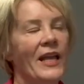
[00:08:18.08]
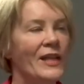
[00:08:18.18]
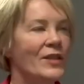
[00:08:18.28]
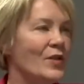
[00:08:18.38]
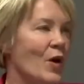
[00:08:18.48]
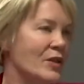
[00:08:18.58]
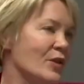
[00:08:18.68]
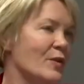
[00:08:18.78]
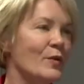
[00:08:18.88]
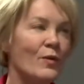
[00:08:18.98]
It's
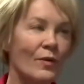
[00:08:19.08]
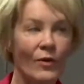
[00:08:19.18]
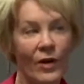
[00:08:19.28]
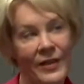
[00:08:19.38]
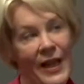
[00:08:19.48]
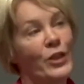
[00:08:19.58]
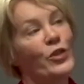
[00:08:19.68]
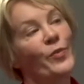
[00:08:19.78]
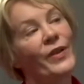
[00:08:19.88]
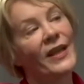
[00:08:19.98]
also called
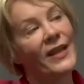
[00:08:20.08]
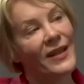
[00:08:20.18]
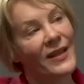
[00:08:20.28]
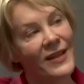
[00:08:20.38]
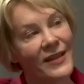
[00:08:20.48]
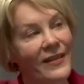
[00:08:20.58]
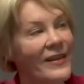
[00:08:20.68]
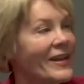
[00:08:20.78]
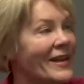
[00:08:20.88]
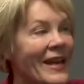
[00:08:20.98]
entropy, and
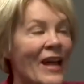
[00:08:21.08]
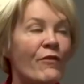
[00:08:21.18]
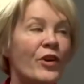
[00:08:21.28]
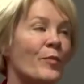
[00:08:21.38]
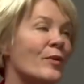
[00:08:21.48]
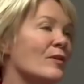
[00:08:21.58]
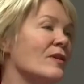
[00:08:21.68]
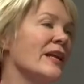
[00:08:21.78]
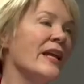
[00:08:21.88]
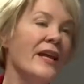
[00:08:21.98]
the
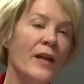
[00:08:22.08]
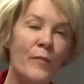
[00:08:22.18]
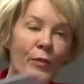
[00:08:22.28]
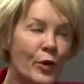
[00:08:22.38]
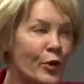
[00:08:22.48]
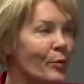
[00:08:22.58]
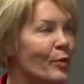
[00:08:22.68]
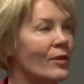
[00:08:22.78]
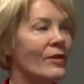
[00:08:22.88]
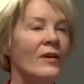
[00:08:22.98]
inevitable,
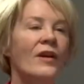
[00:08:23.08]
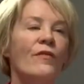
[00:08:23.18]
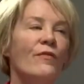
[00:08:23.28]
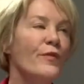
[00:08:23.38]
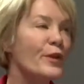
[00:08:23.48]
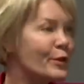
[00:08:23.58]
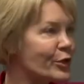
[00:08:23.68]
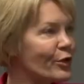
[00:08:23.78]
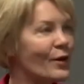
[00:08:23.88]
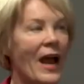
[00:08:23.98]
immutable
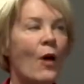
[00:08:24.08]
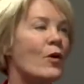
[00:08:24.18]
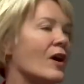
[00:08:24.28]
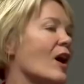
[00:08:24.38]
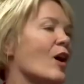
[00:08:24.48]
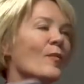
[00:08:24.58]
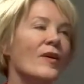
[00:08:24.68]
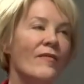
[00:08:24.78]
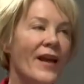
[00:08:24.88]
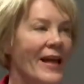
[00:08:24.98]
future outcome
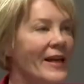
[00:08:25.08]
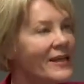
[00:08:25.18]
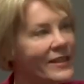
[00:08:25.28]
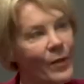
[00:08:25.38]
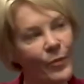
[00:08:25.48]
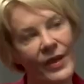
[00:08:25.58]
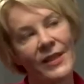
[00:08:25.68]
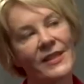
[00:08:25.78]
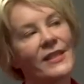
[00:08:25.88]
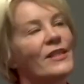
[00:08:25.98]
of any
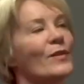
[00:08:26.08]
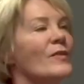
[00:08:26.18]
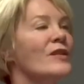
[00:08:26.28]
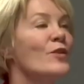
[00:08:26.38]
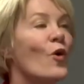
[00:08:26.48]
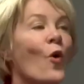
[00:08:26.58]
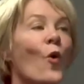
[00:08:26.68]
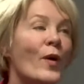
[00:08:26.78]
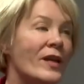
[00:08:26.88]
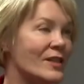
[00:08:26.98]
debt-based system is
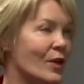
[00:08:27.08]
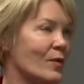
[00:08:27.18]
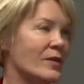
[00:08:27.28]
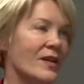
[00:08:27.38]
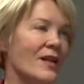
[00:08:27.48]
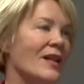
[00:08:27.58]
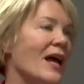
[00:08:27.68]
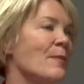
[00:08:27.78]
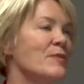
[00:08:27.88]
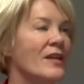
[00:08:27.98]
always going to
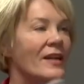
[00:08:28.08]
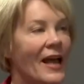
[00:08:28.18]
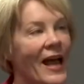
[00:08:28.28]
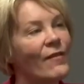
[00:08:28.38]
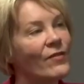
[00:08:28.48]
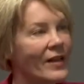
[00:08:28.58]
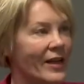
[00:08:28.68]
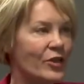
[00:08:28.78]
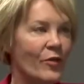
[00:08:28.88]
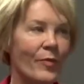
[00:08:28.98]
collapse in an
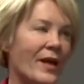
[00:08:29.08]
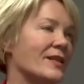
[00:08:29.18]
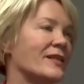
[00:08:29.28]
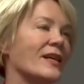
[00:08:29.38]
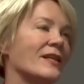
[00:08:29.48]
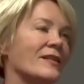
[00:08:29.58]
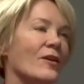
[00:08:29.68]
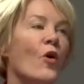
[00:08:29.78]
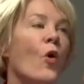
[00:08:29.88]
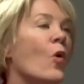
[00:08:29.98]
avalanche of bad debts.
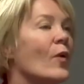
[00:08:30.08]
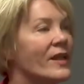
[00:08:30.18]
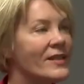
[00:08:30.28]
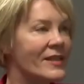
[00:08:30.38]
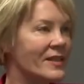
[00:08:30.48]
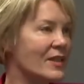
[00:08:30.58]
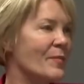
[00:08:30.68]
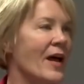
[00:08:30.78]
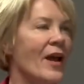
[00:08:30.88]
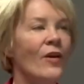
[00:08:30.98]
Always. It
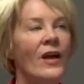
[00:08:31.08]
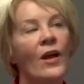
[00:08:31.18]
doesn't matter